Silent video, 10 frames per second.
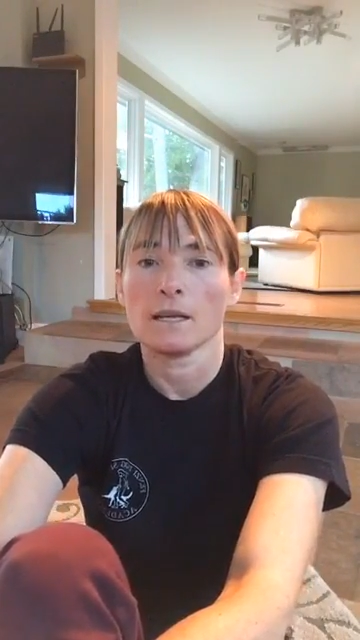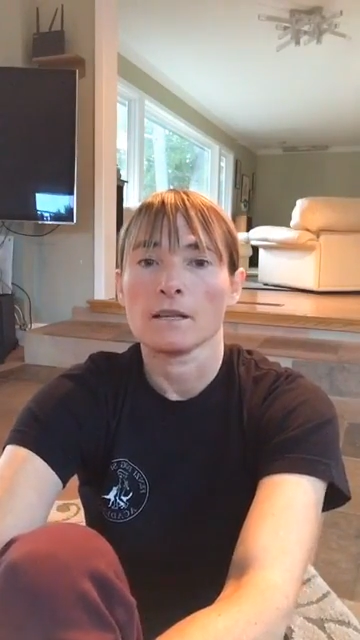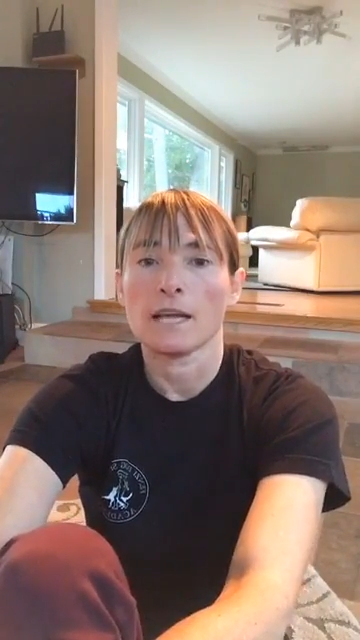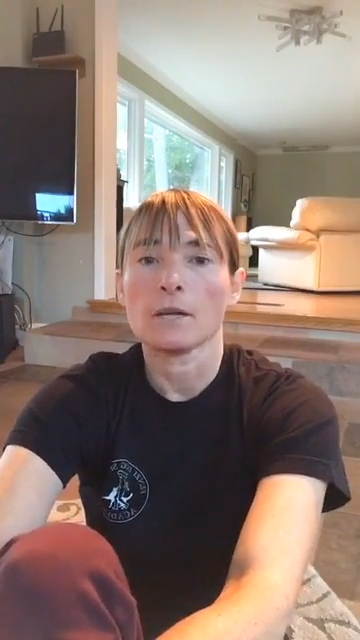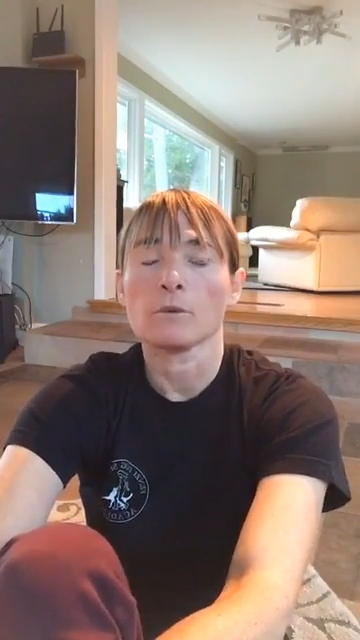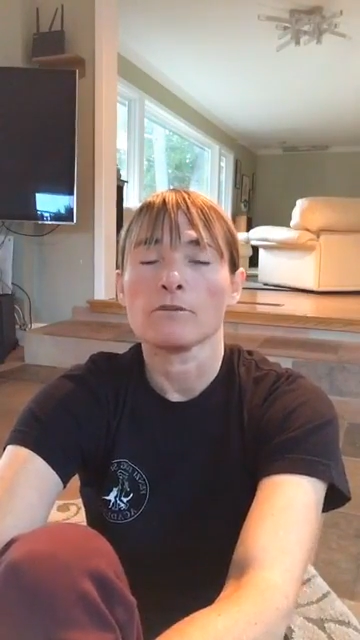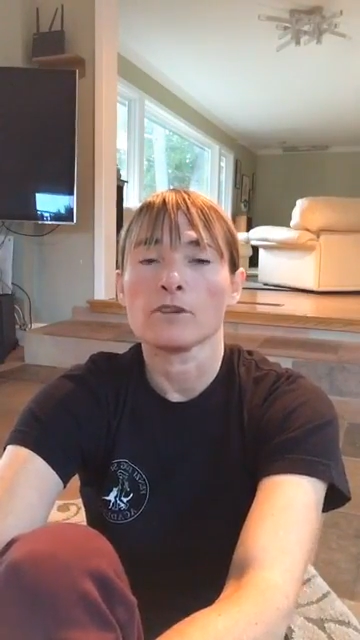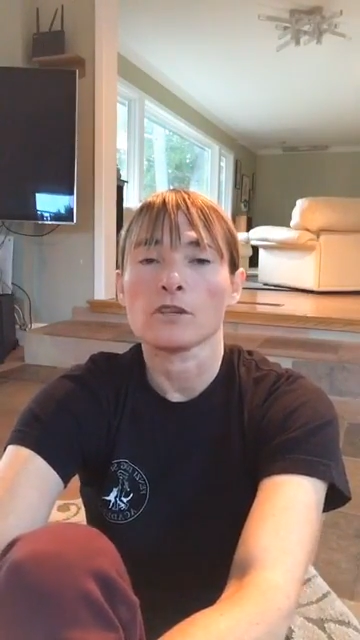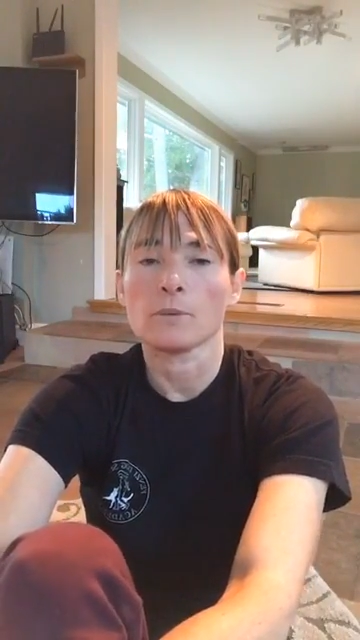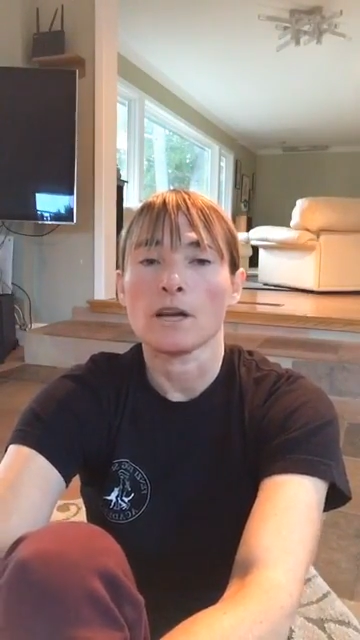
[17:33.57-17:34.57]
Like
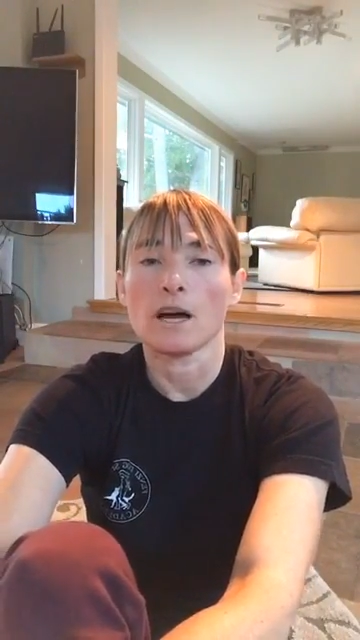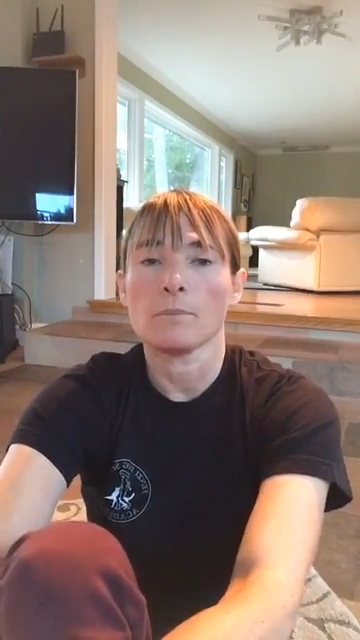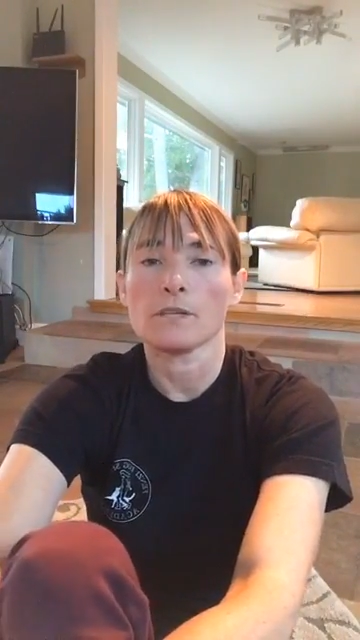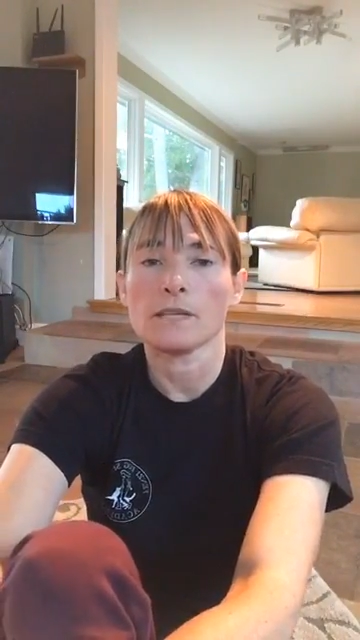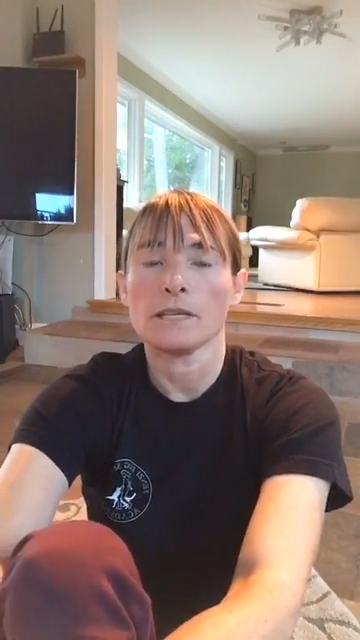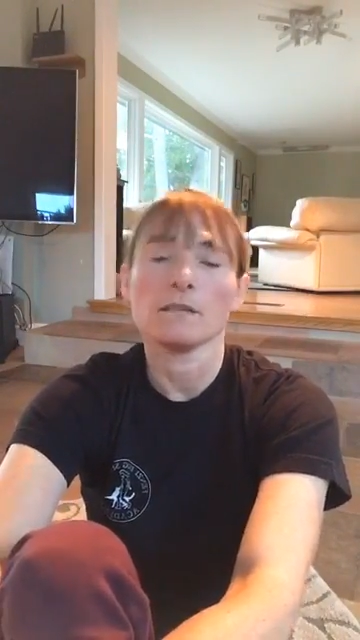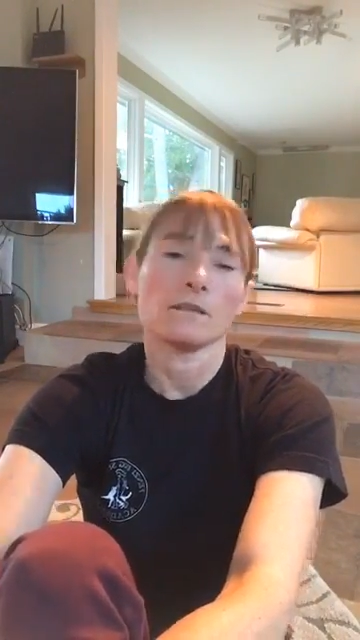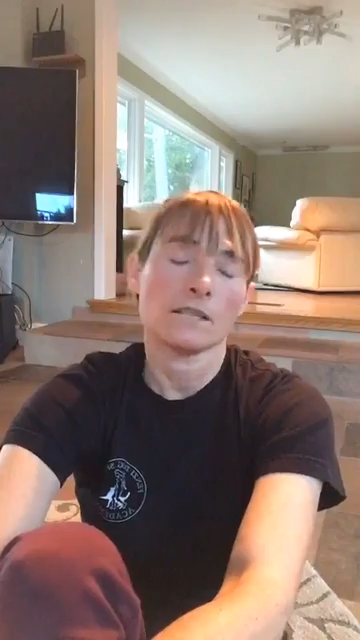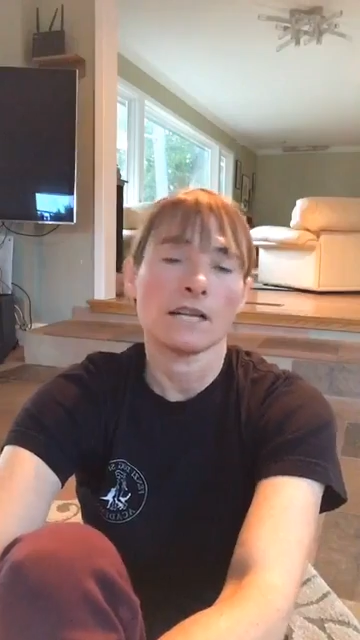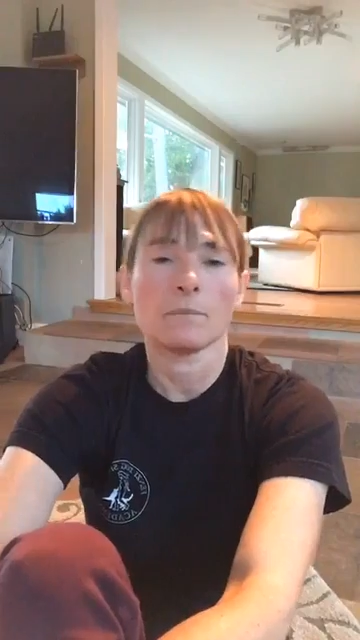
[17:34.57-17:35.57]
reverse but opposite,
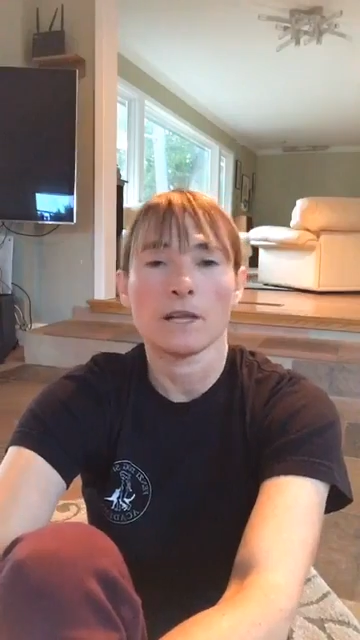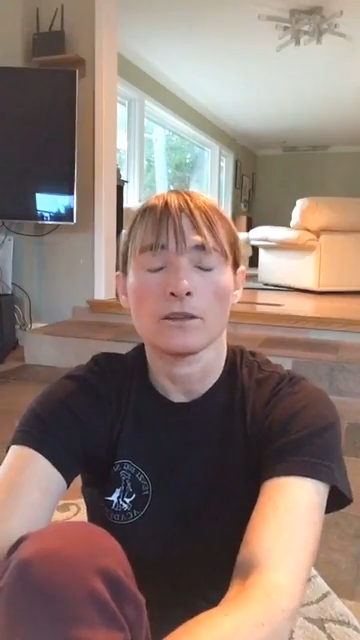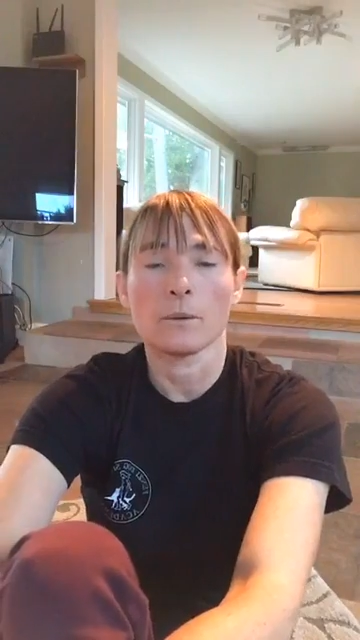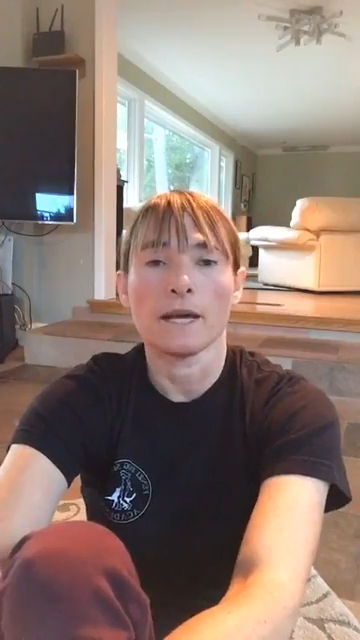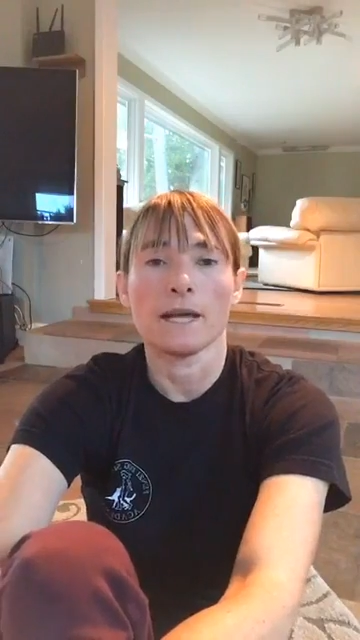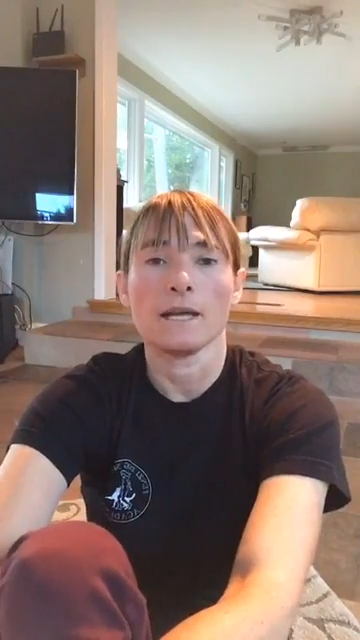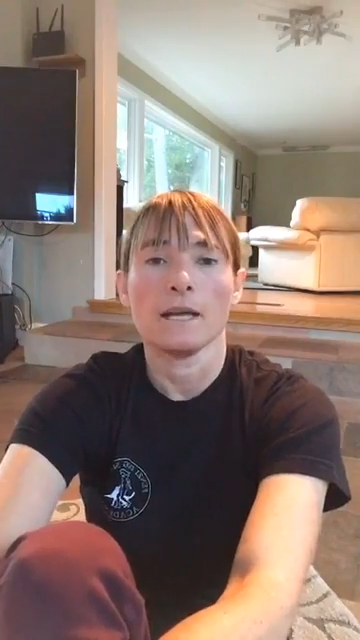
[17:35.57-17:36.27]
send him the other way.